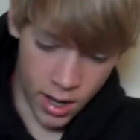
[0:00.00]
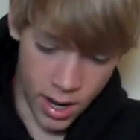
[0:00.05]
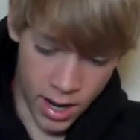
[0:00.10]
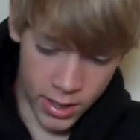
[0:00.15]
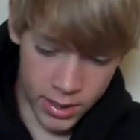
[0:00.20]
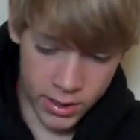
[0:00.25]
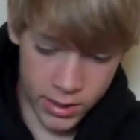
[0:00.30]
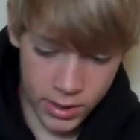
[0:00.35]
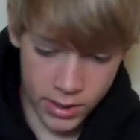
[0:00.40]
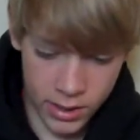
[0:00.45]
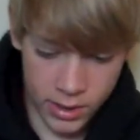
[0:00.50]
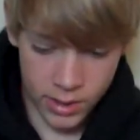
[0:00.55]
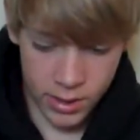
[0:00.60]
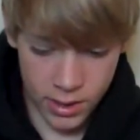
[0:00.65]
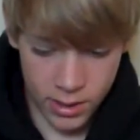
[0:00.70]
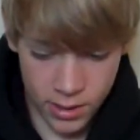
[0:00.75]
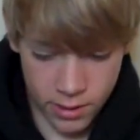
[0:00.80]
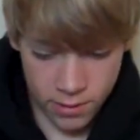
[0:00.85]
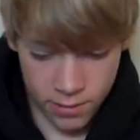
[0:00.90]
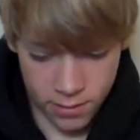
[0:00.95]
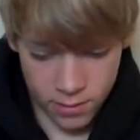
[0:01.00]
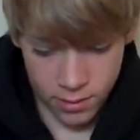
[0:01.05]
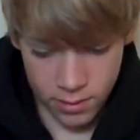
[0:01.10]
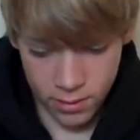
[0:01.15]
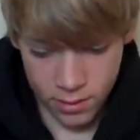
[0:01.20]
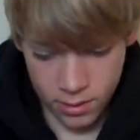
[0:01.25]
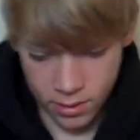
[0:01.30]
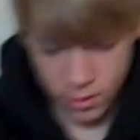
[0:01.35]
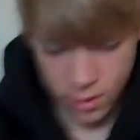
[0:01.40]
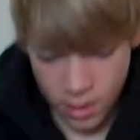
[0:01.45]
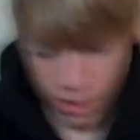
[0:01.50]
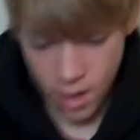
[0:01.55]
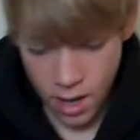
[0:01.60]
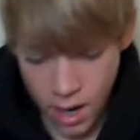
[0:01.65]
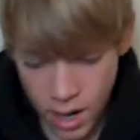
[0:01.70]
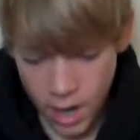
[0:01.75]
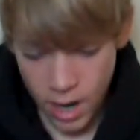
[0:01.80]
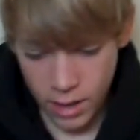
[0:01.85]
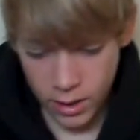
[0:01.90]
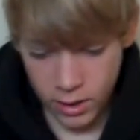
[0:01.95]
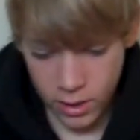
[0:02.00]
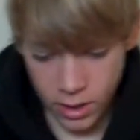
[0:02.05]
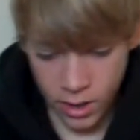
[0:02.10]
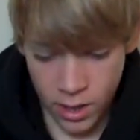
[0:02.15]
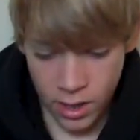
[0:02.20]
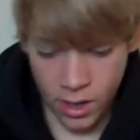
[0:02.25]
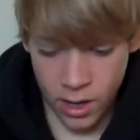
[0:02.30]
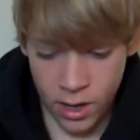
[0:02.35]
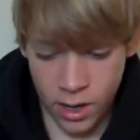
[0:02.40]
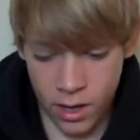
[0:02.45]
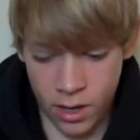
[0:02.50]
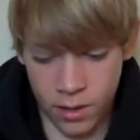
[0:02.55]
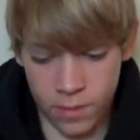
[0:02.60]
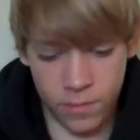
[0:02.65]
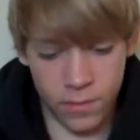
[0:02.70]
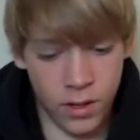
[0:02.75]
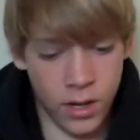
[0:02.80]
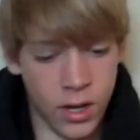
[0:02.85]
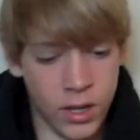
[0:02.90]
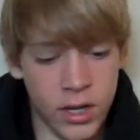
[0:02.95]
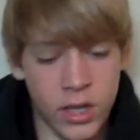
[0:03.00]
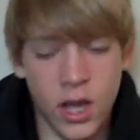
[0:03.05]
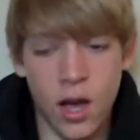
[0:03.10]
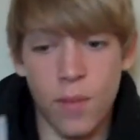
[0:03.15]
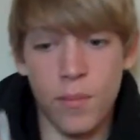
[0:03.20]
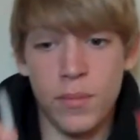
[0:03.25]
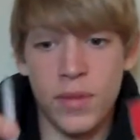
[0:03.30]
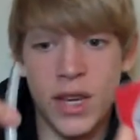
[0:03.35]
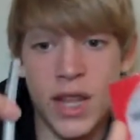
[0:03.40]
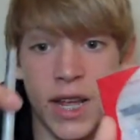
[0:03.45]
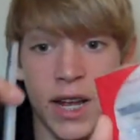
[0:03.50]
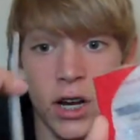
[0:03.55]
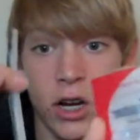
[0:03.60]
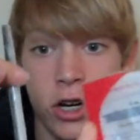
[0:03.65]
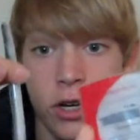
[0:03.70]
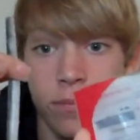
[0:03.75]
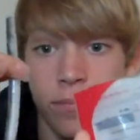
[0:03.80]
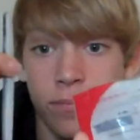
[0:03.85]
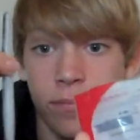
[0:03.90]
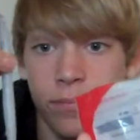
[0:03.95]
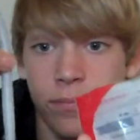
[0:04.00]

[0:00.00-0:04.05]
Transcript: Next, I got the Yum Dinger